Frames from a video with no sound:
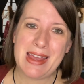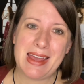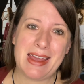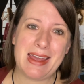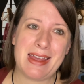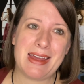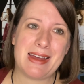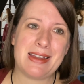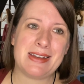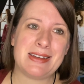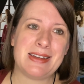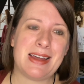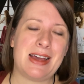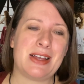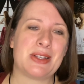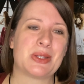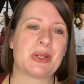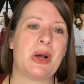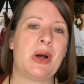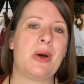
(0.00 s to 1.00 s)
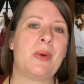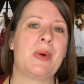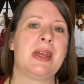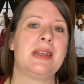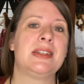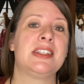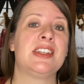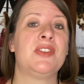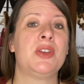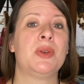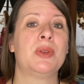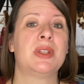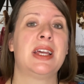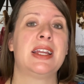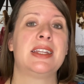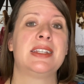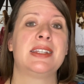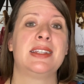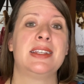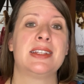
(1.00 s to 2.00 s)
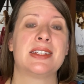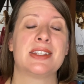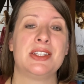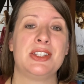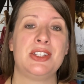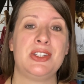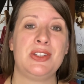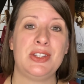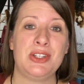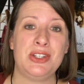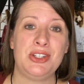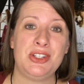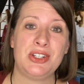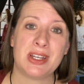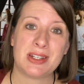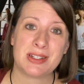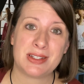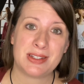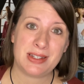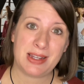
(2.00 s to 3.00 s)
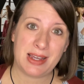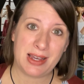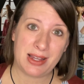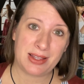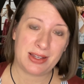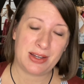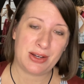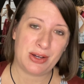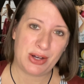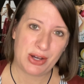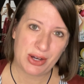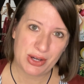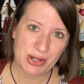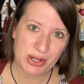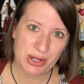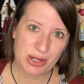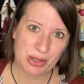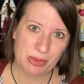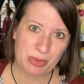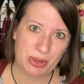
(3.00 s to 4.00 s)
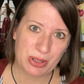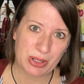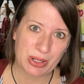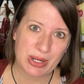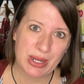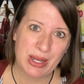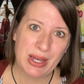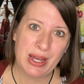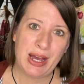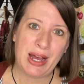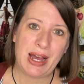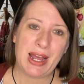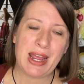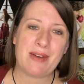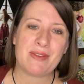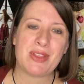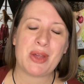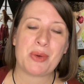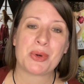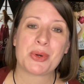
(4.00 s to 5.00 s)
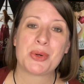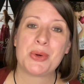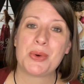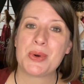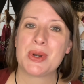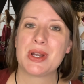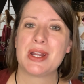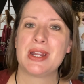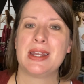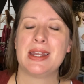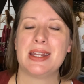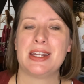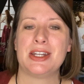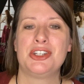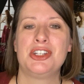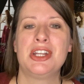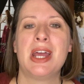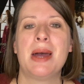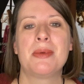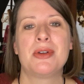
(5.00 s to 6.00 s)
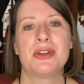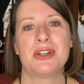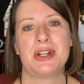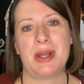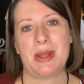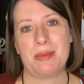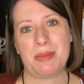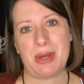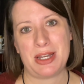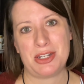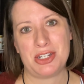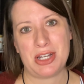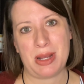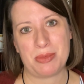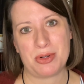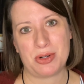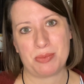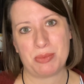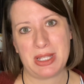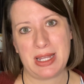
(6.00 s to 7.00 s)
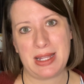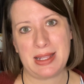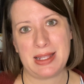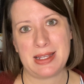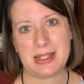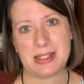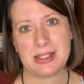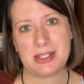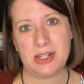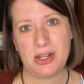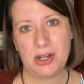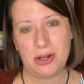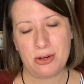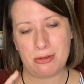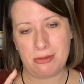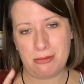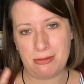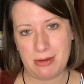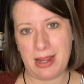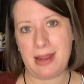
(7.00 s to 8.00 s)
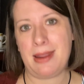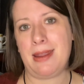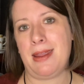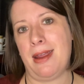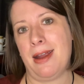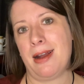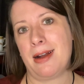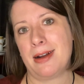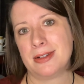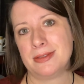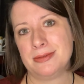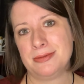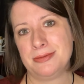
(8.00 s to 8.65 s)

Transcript: And as always, if you would like to listen to the Just Ella audiobook, I have that recorded in a chapter by chapter playlist right here.